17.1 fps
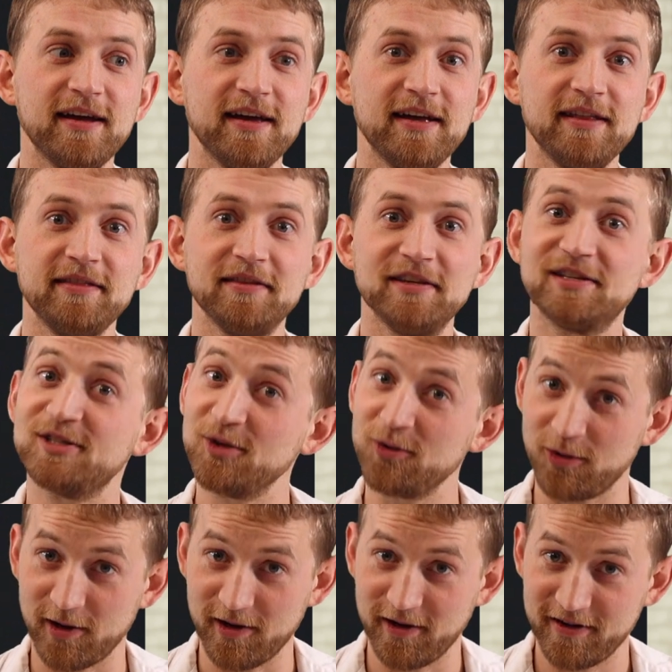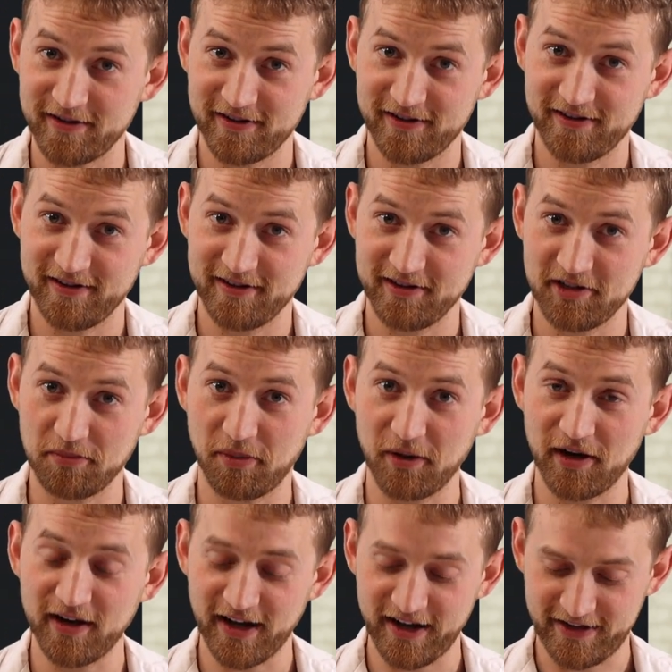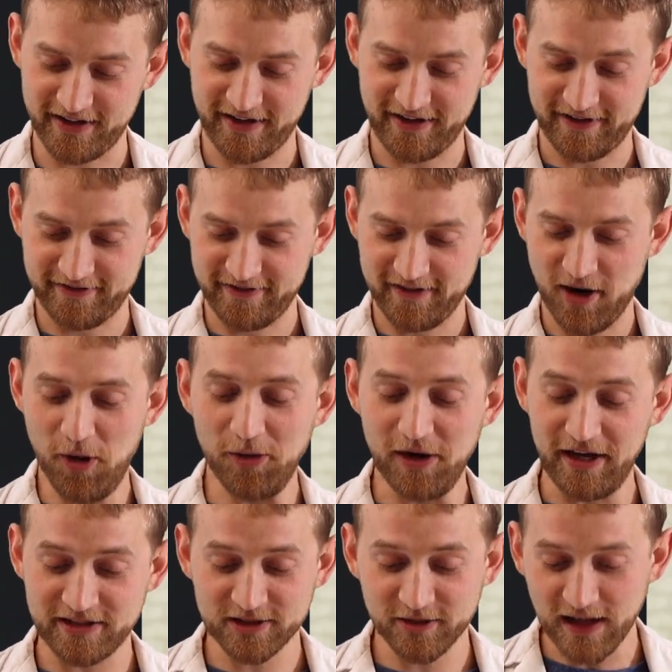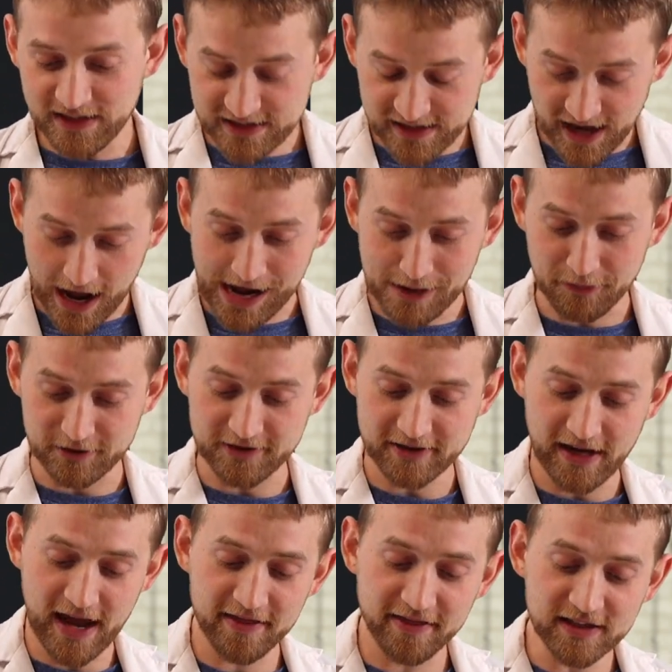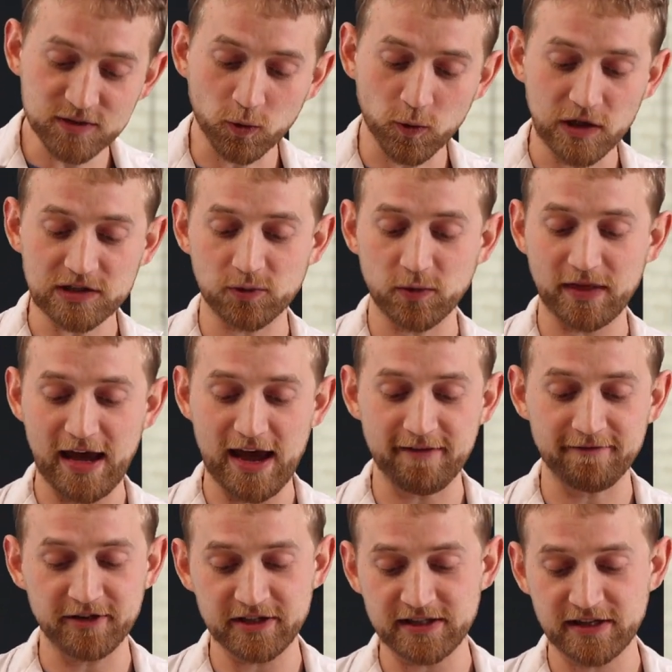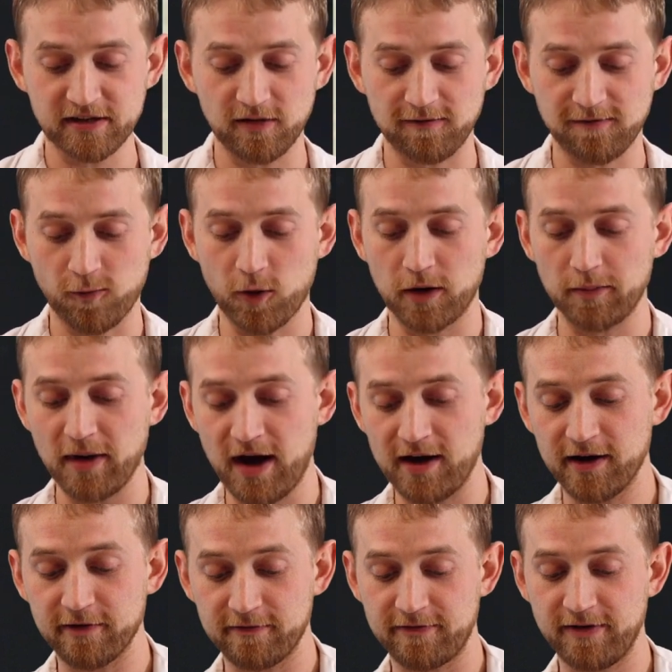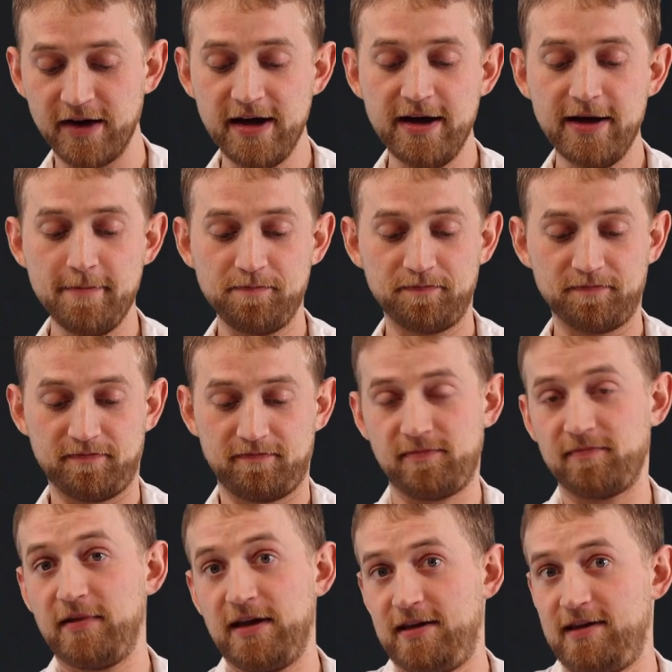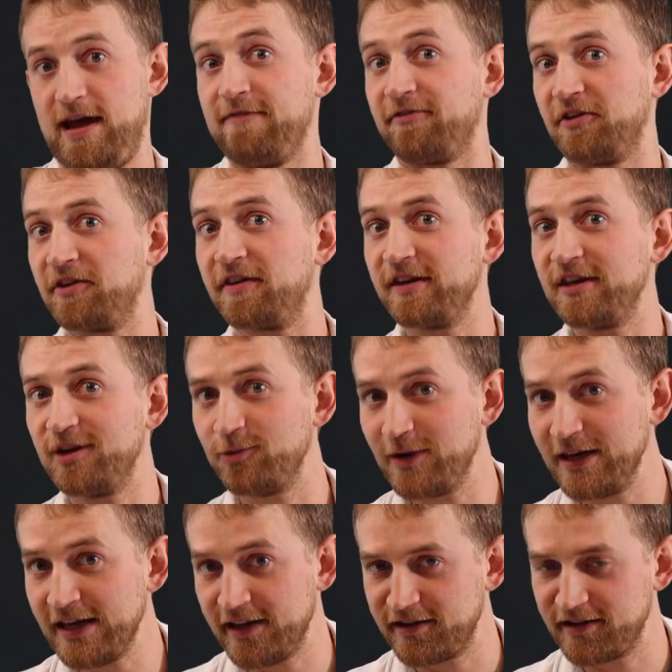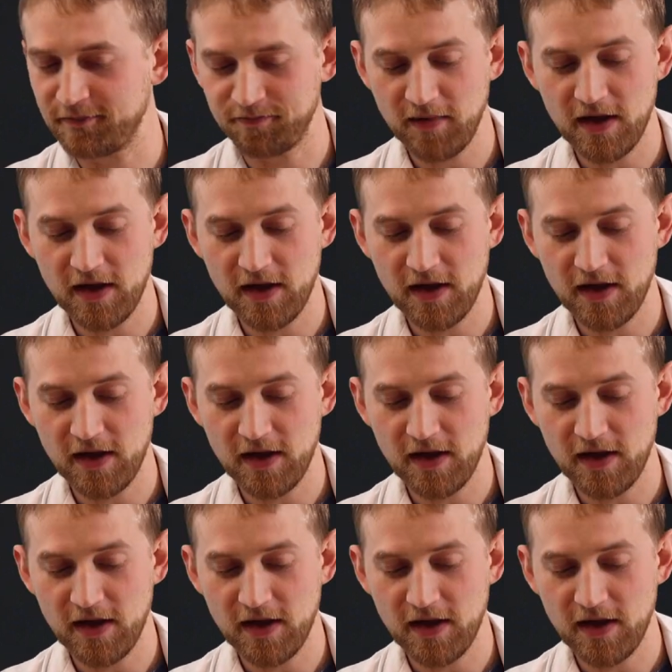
in the sewer, to put it lightly. Okay, so that's the apples, and this works with every single form of everything you eat.